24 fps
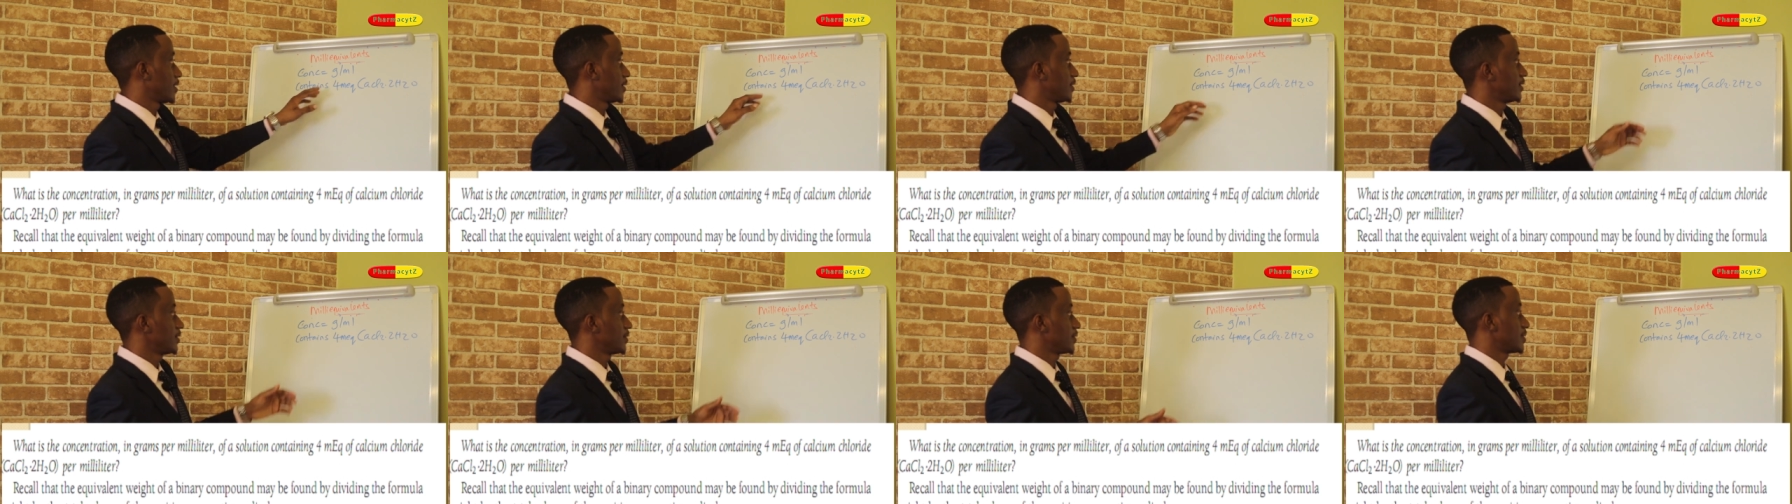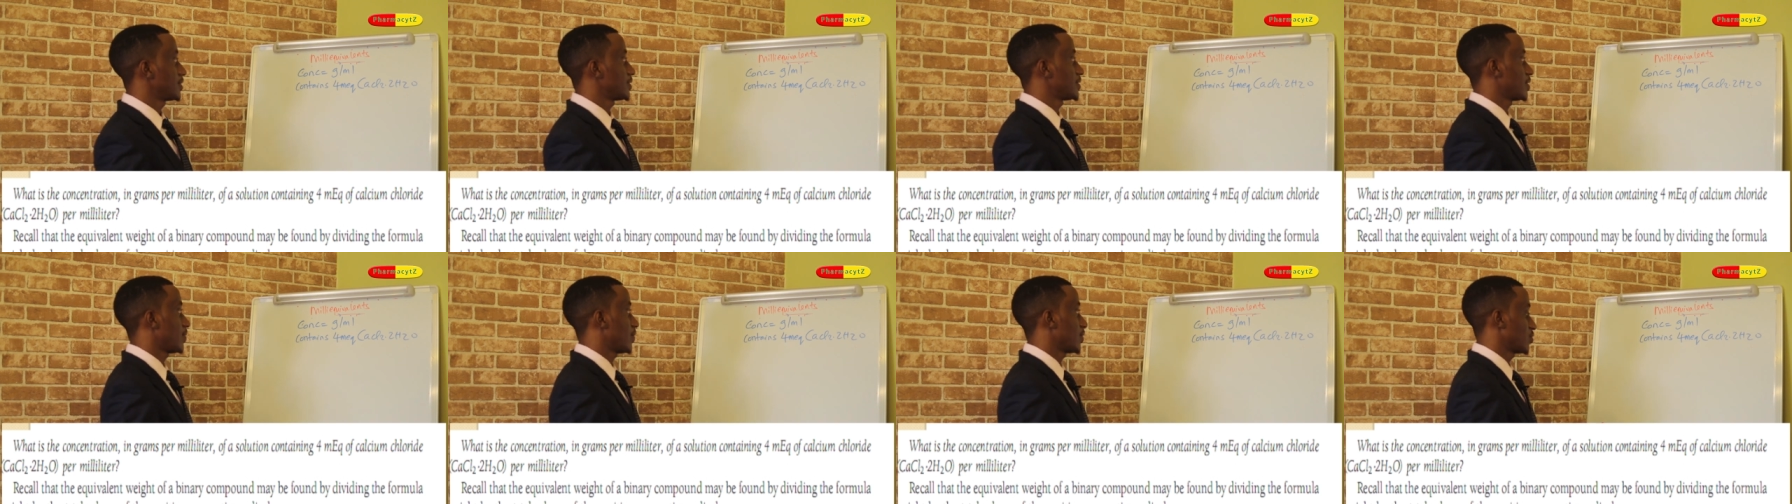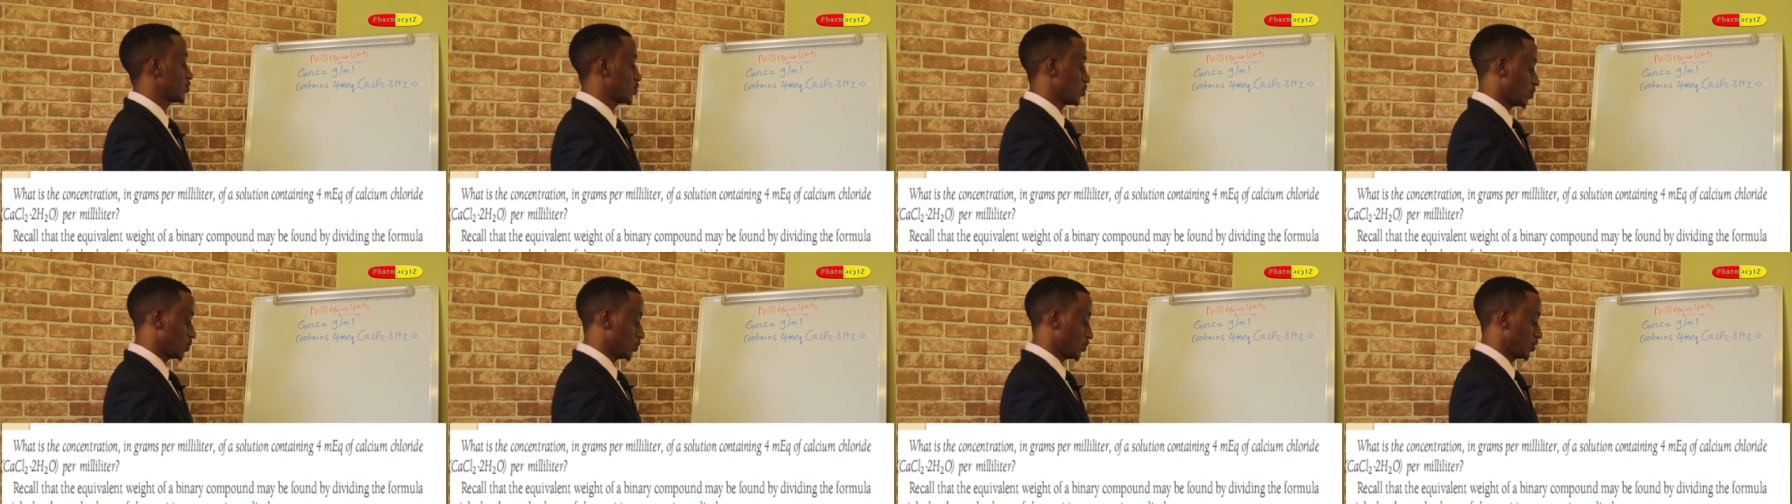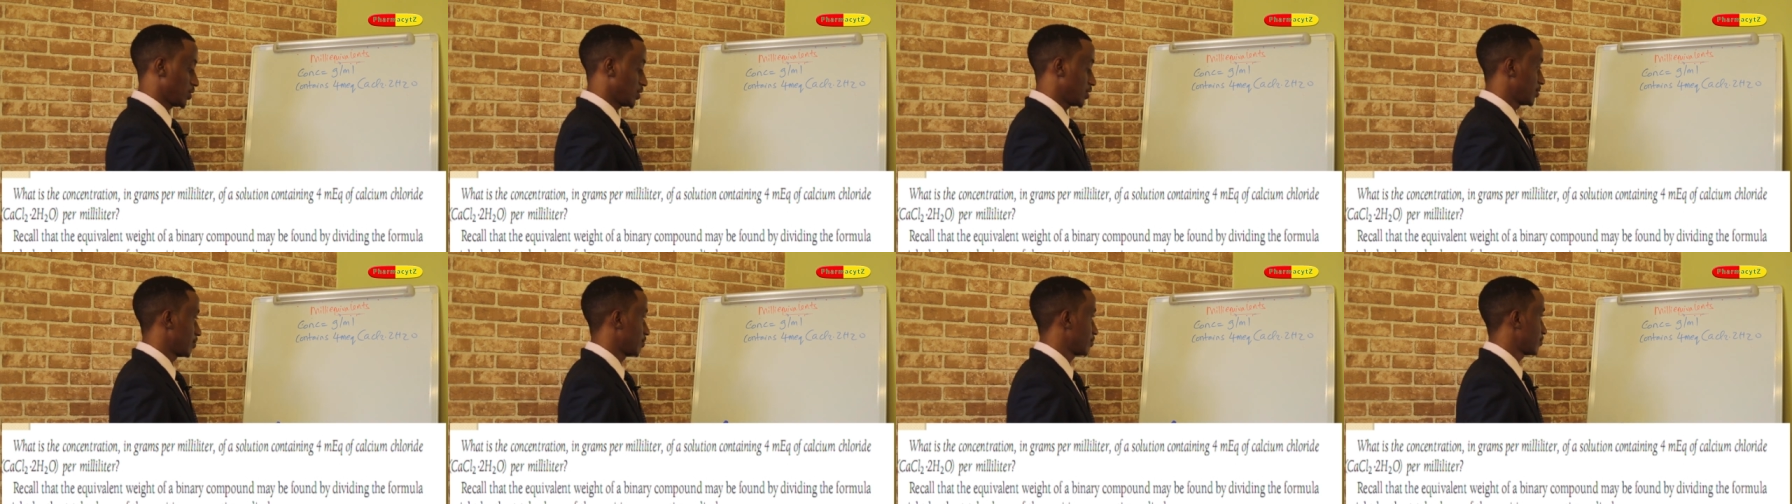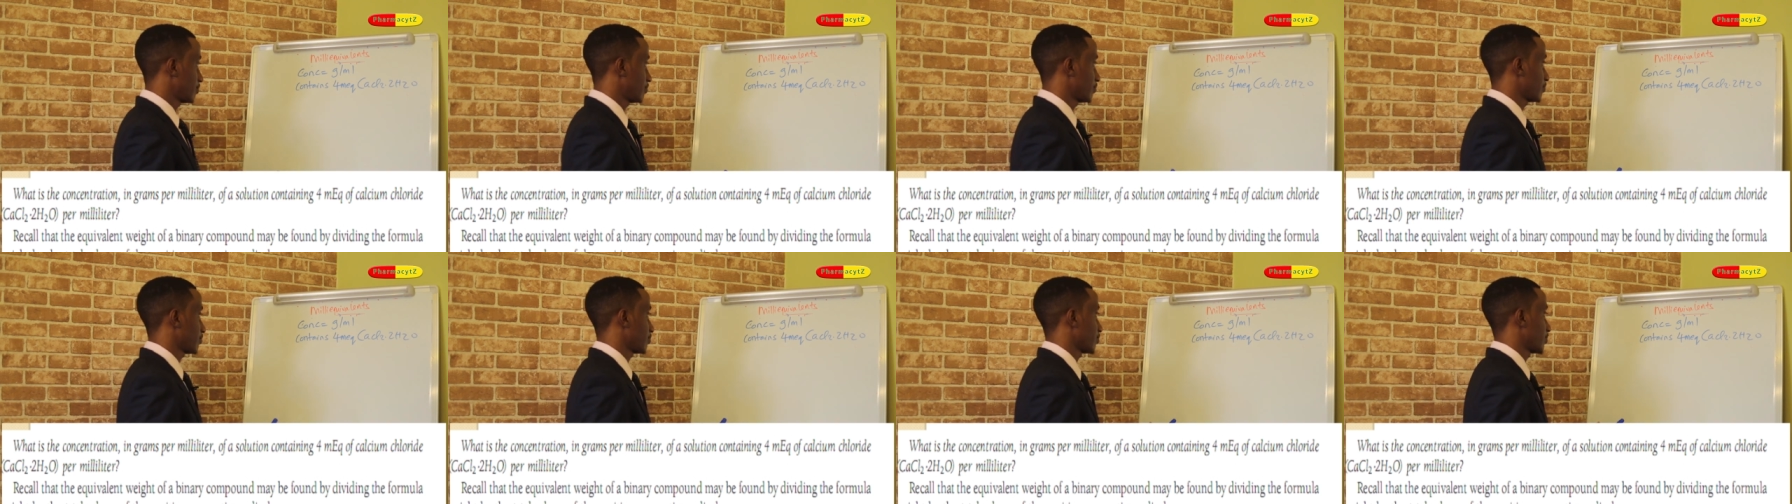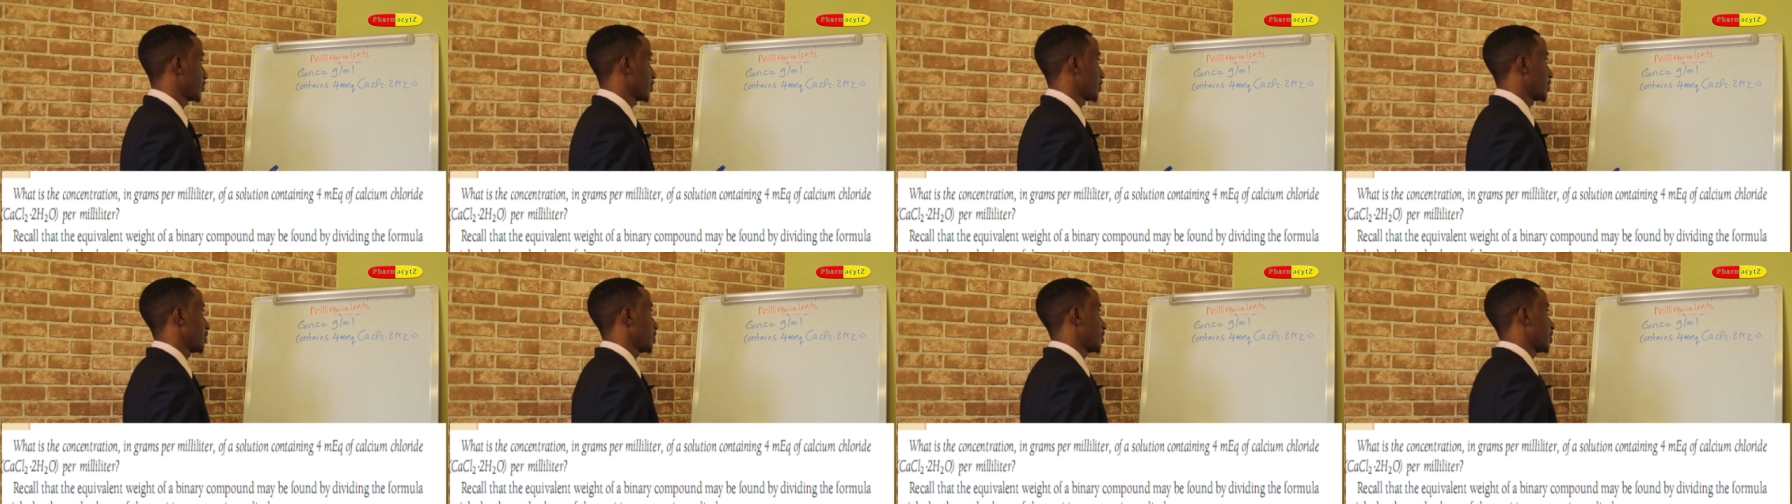this is our solution.
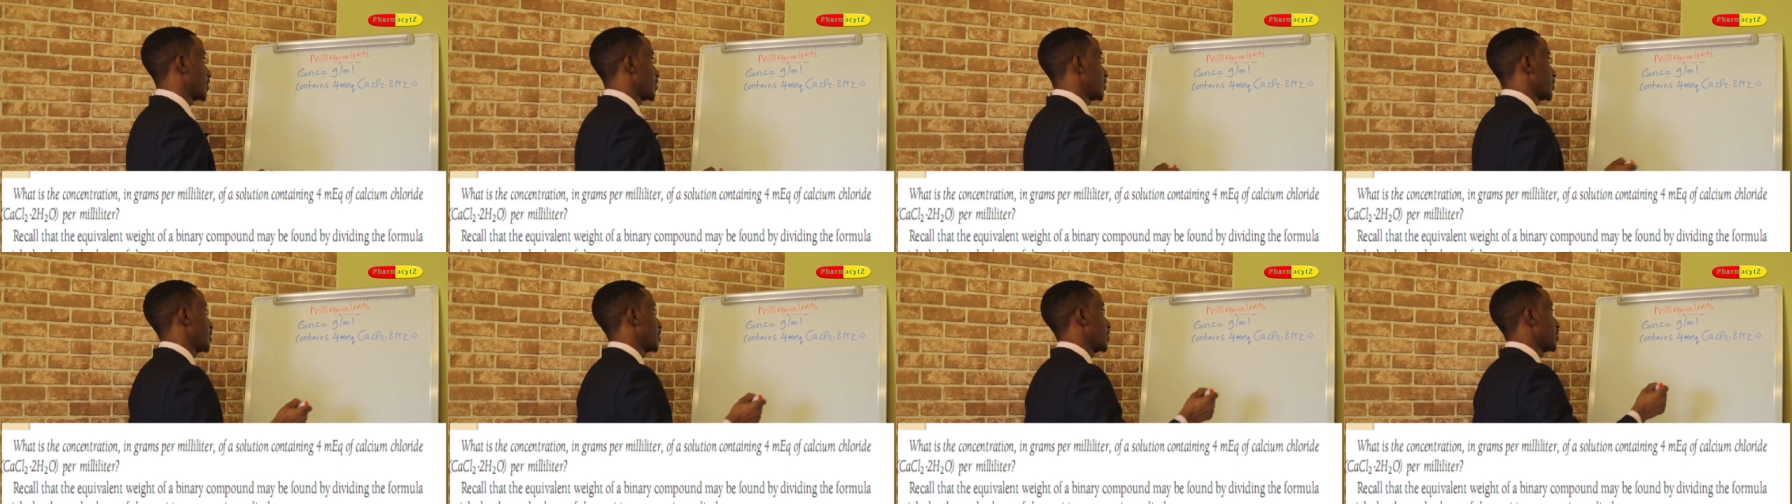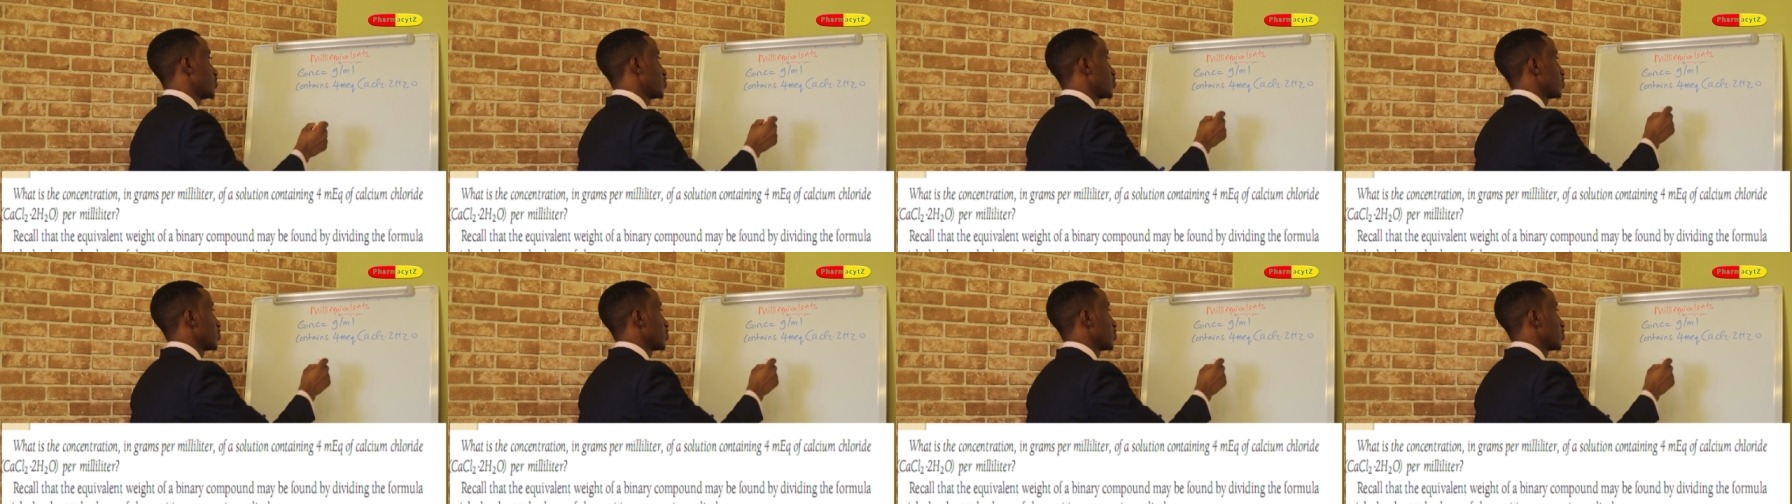The